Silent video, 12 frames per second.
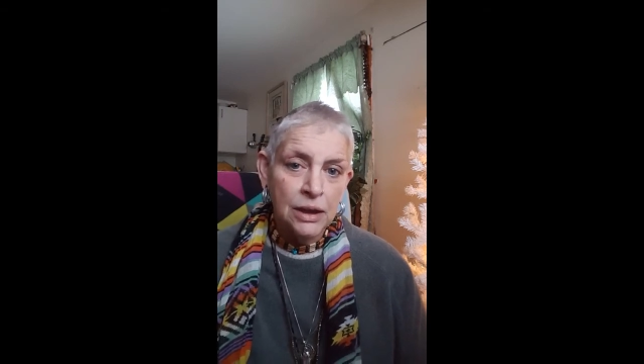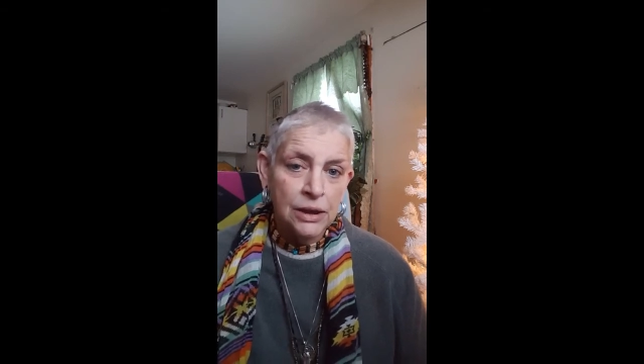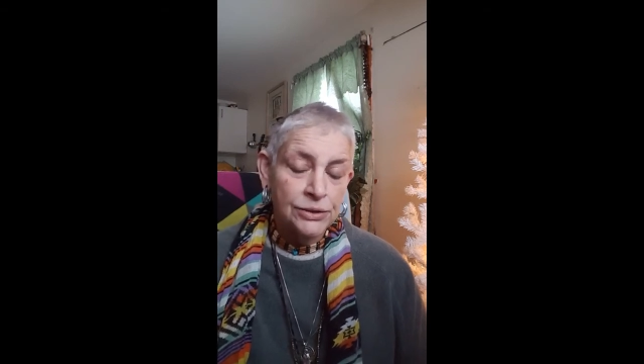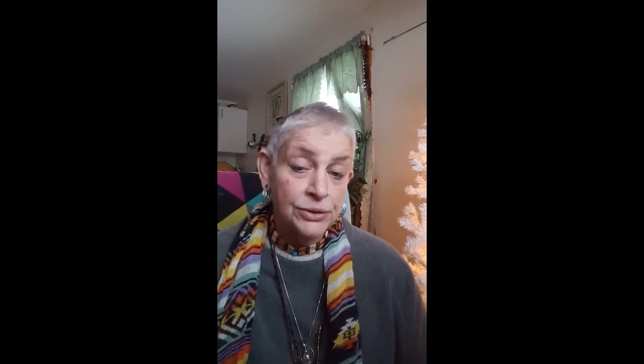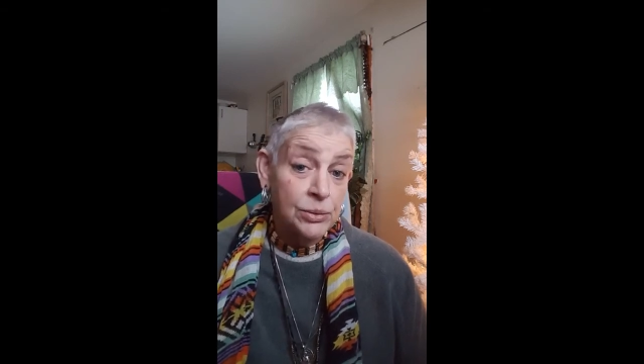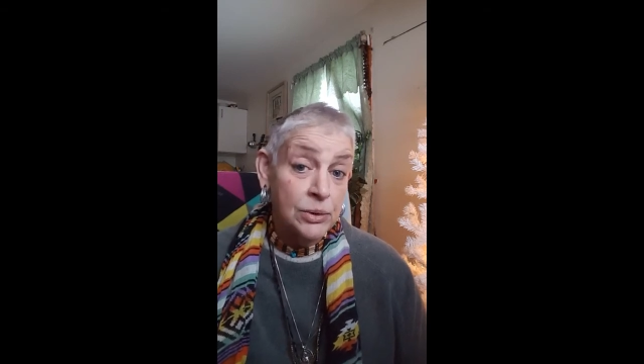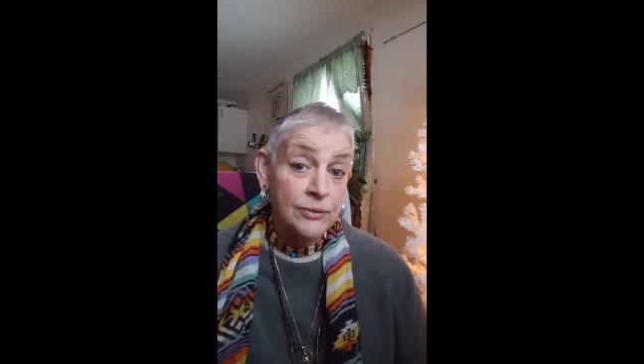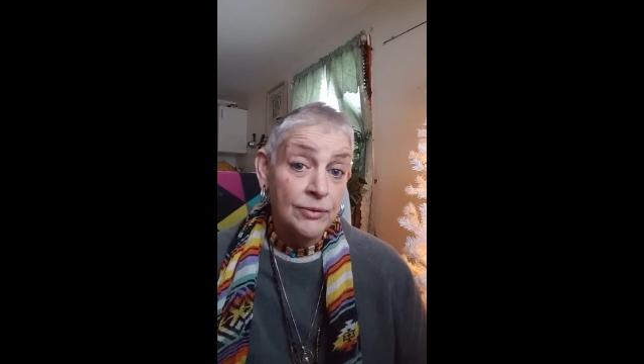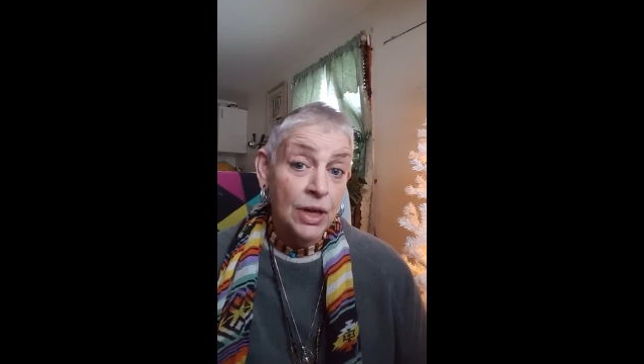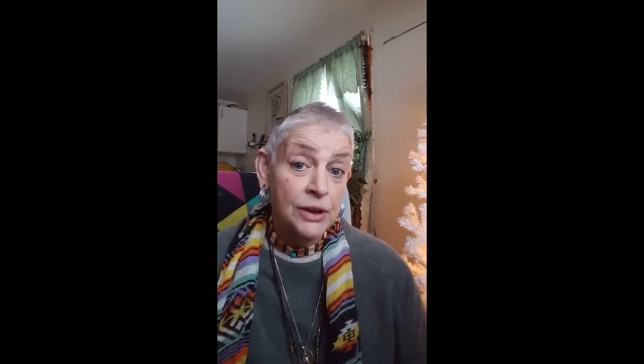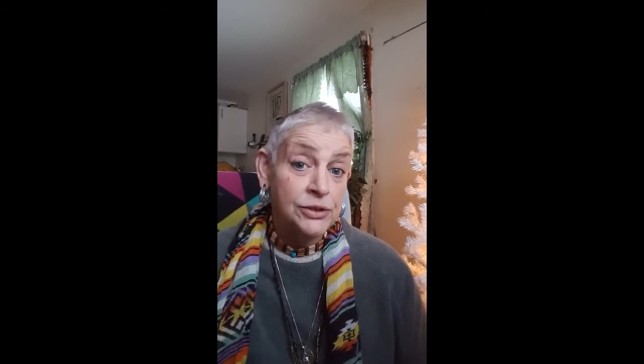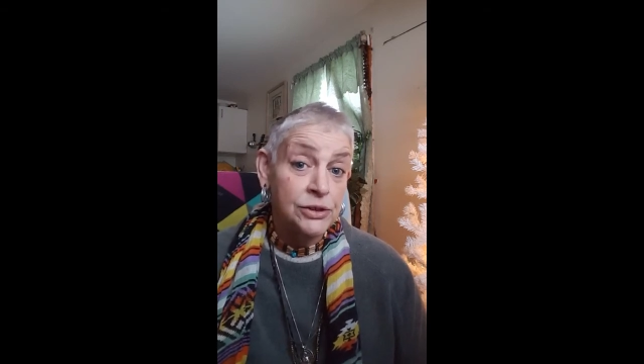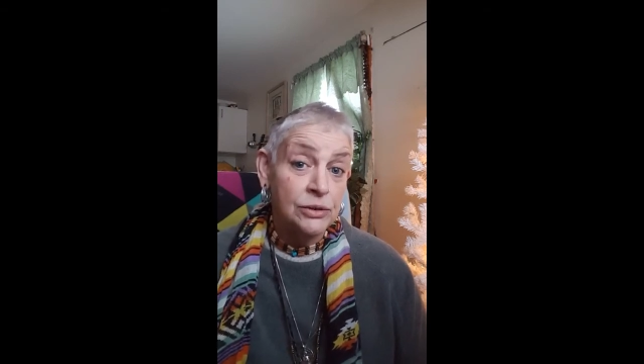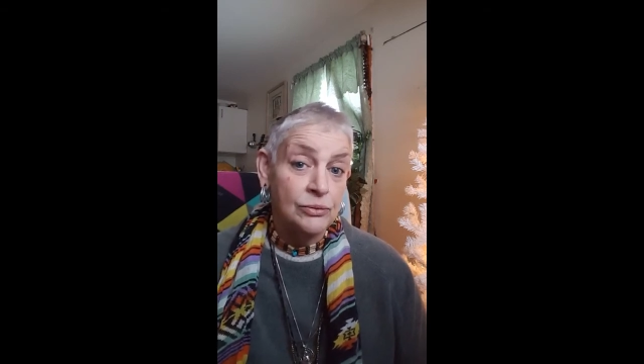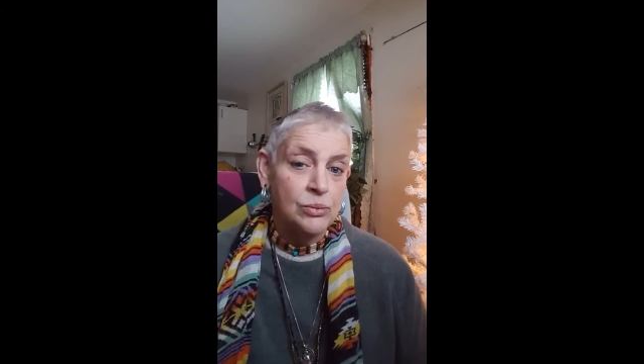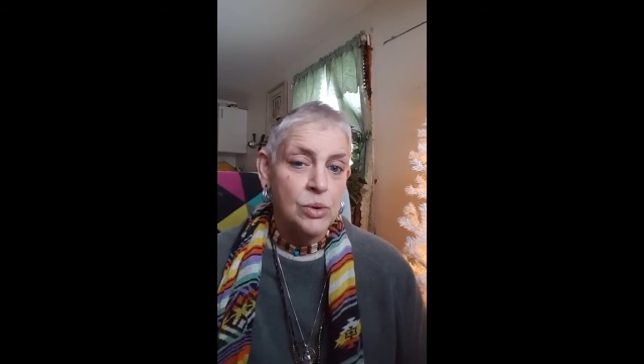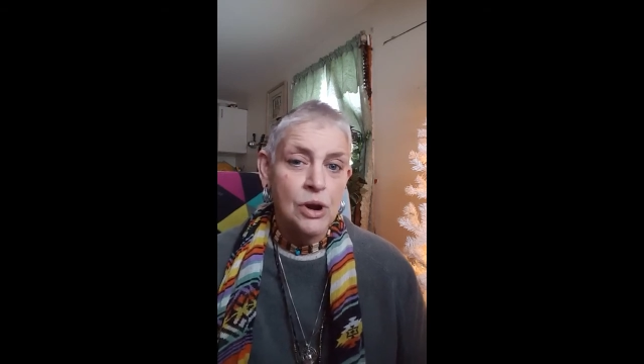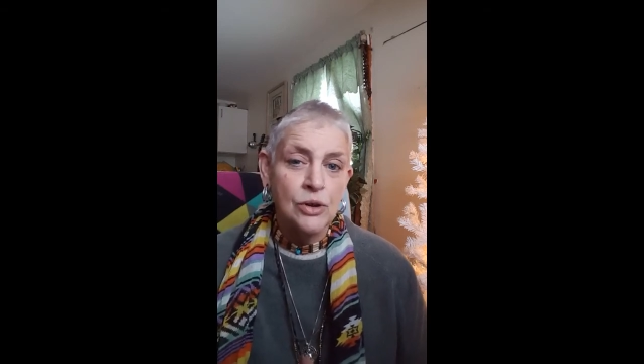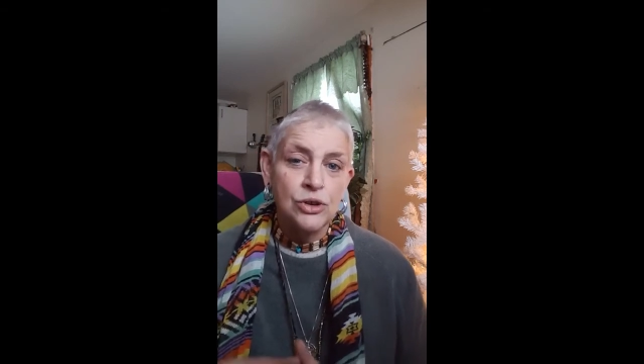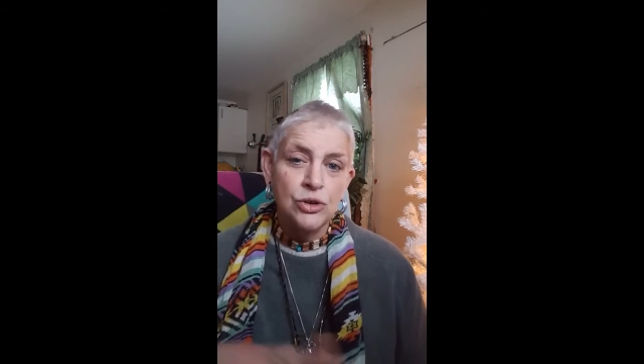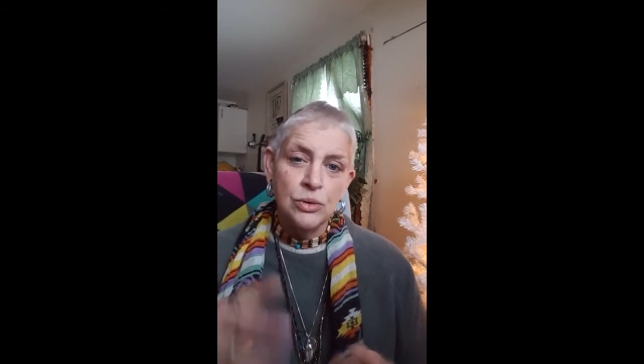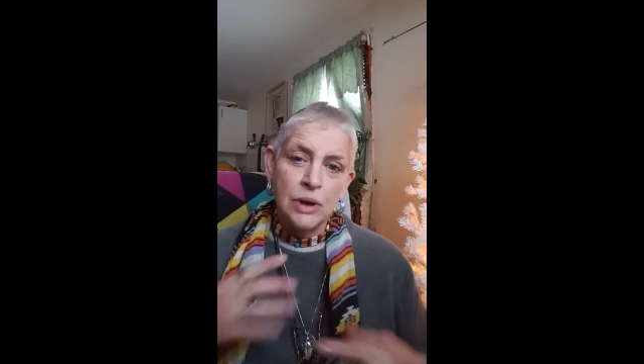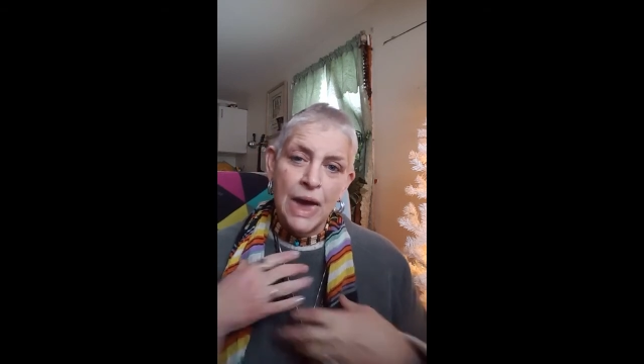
It's a reflection of where you're